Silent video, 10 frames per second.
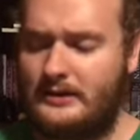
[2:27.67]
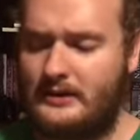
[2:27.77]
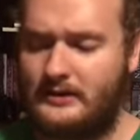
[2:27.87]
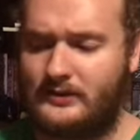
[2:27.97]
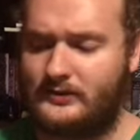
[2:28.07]

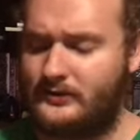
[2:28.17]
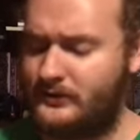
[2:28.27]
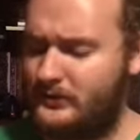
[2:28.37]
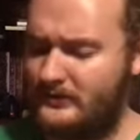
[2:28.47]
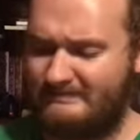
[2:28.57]

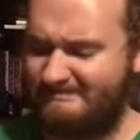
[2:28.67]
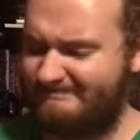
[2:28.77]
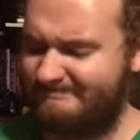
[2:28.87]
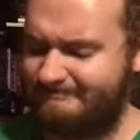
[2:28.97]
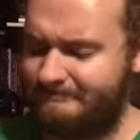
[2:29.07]
is
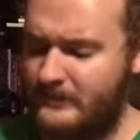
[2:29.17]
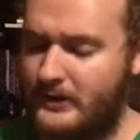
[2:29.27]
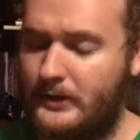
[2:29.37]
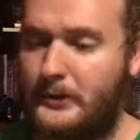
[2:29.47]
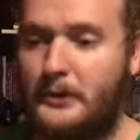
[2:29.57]

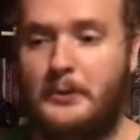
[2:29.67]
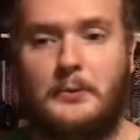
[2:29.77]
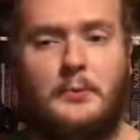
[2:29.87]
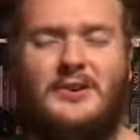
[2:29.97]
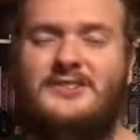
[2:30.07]
uh,
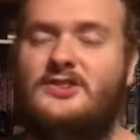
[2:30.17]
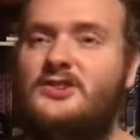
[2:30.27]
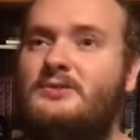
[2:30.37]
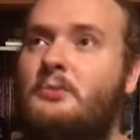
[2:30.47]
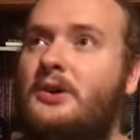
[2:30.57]

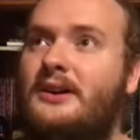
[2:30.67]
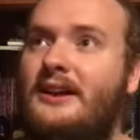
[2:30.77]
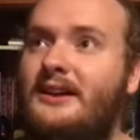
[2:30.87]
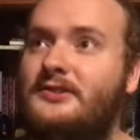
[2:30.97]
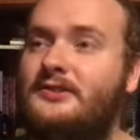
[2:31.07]
what what
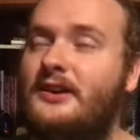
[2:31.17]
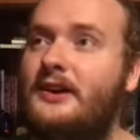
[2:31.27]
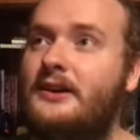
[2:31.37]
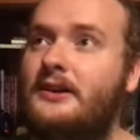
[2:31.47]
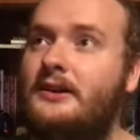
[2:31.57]
can I
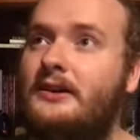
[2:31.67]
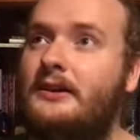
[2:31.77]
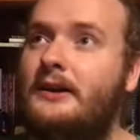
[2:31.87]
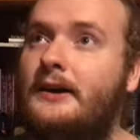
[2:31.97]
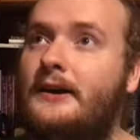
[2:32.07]
say?
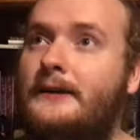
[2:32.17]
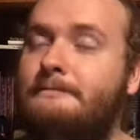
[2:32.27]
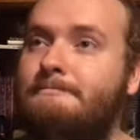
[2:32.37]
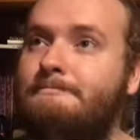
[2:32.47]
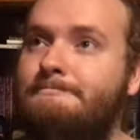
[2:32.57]

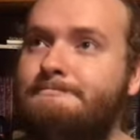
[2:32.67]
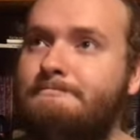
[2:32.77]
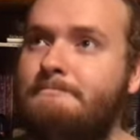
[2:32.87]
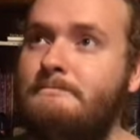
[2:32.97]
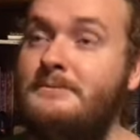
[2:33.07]
Um,
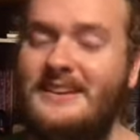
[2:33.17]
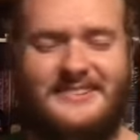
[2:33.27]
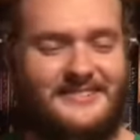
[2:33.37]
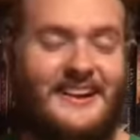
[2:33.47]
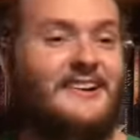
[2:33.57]

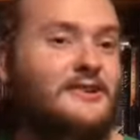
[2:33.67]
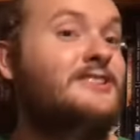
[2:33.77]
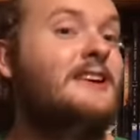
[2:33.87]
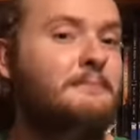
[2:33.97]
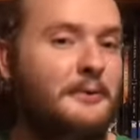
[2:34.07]
it's not your
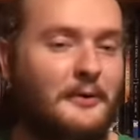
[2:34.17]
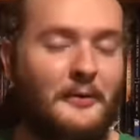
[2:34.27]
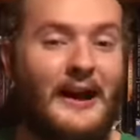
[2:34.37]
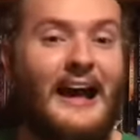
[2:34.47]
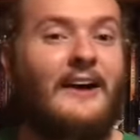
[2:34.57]

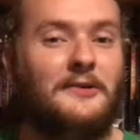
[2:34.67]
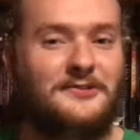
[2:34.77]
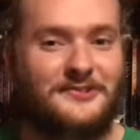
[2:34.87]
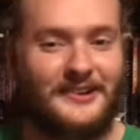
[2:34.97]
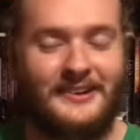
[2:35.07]
typical house,